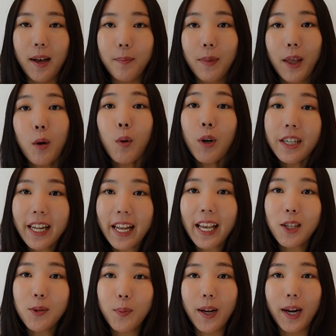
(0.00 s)
There were
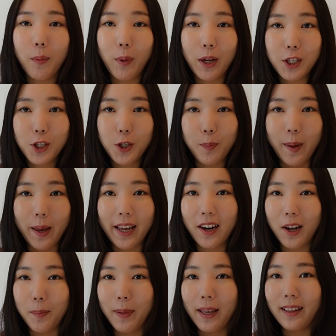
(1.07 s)
days when I went to bed
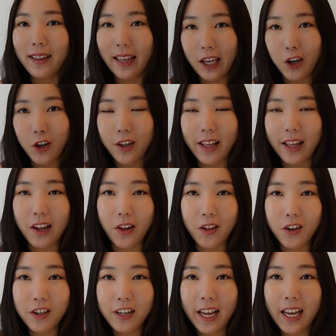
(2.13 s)
a bit later than
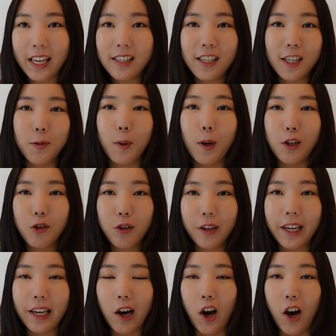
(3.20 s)
other days,
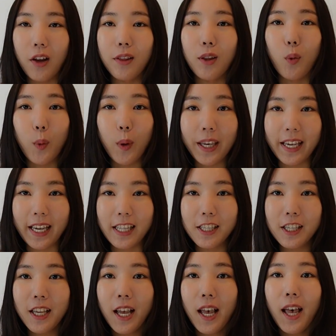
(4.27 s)
especially on the
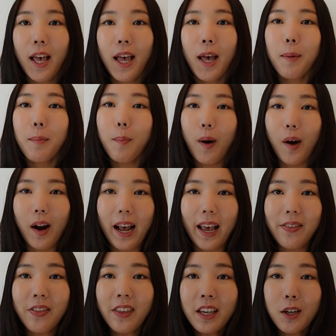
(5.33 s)
weekends. But
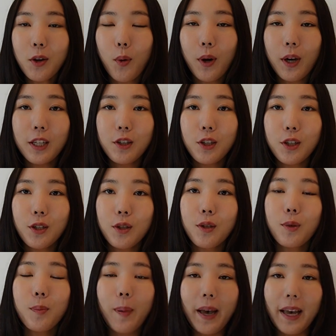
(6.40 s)
I think going
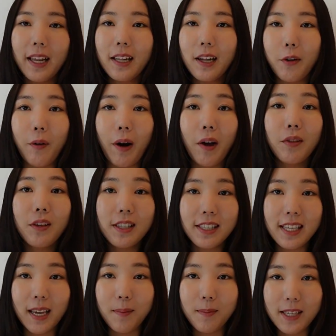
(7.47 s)
to bed around the
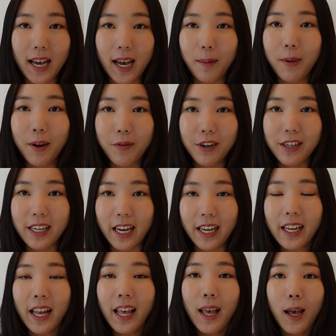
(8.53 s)
same time every
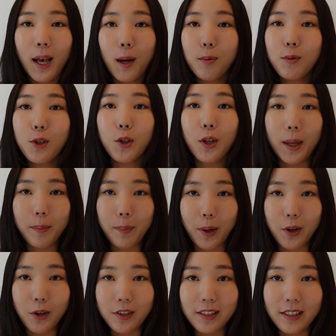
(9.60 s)
night helps you get
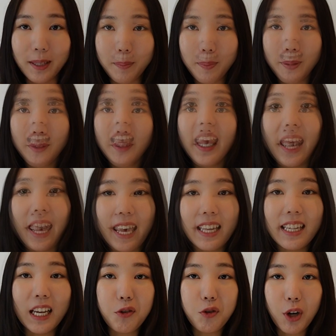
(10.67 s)
better sleep.
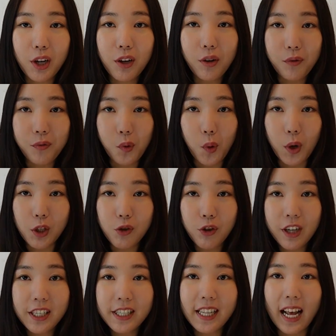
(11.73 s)
And I try to avoid
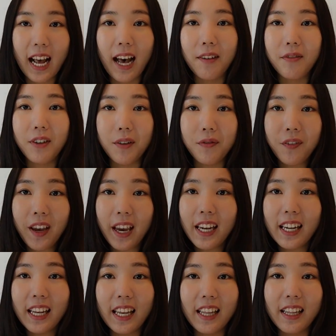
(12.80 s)
drinks that have
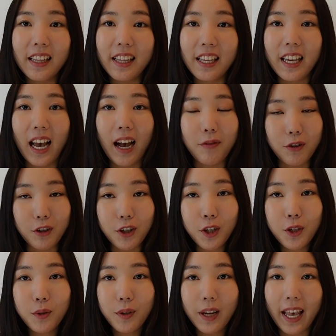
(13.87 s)
caffeine in the
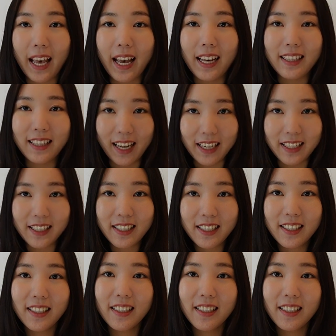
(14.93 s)
afternoon and night.